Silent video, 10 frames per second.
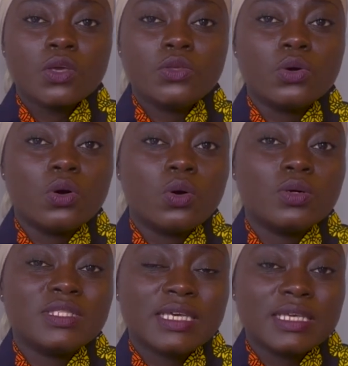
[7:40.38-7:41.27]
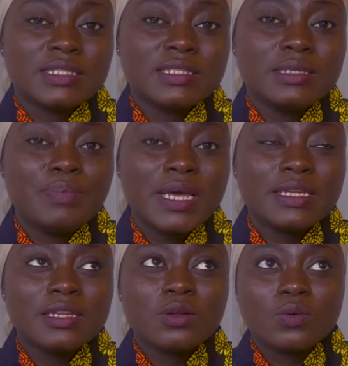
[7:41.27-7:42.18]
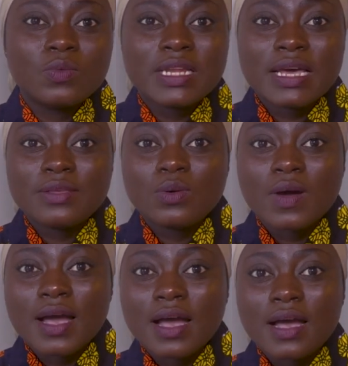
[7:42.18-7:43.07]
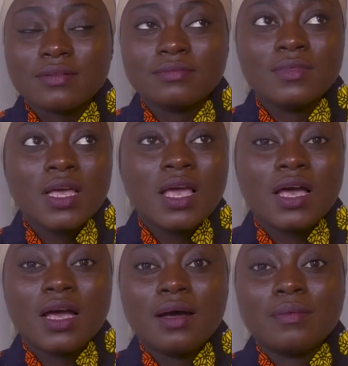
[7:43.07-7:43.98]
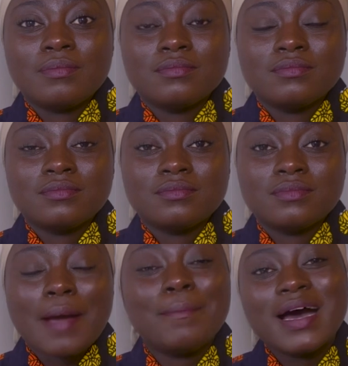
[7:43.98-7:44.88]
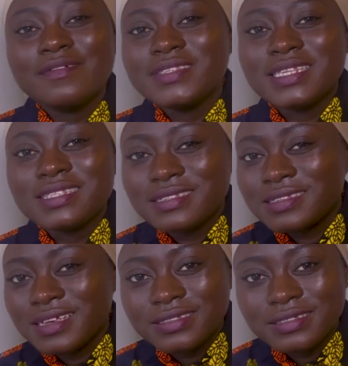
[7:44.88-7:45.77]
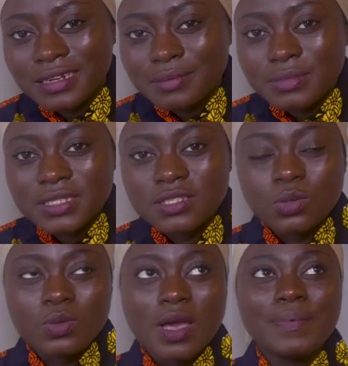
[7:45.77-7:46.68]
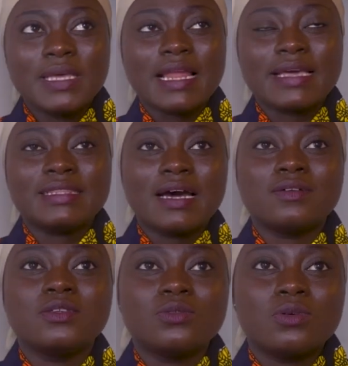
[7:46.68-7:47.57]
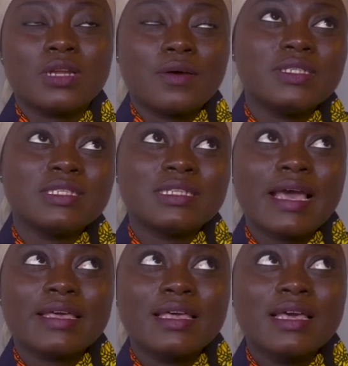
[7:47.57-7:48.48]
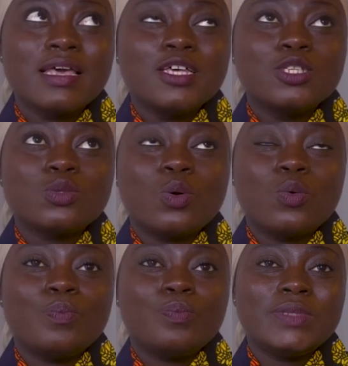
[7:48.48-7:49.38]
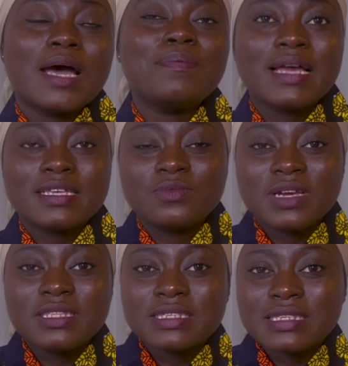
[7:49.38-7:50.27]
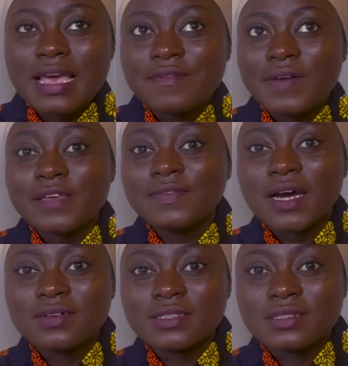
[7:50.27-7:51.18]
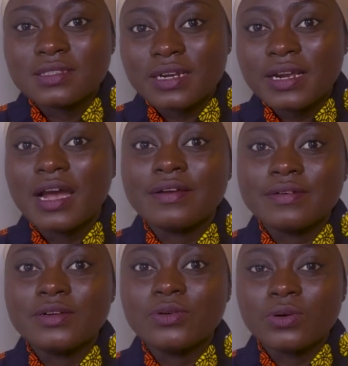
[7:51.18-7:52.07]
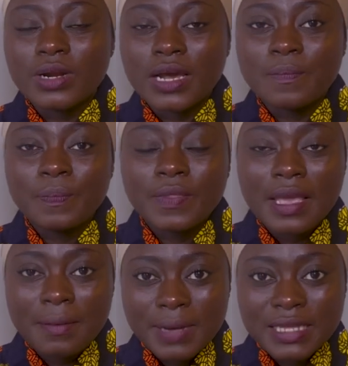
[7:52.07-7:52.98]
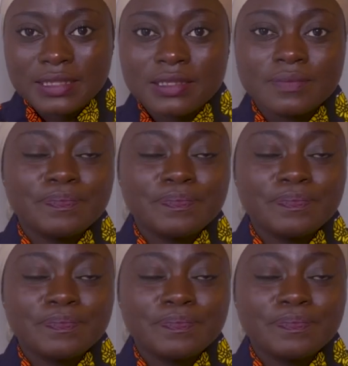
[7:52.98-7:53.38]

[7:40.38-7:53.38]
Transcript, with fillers: your tickets, depending on whether you are um above certain age limit. So you are paying like thousand kroner, which is like, so that plus rent is like five thousand three hundred kroner a month.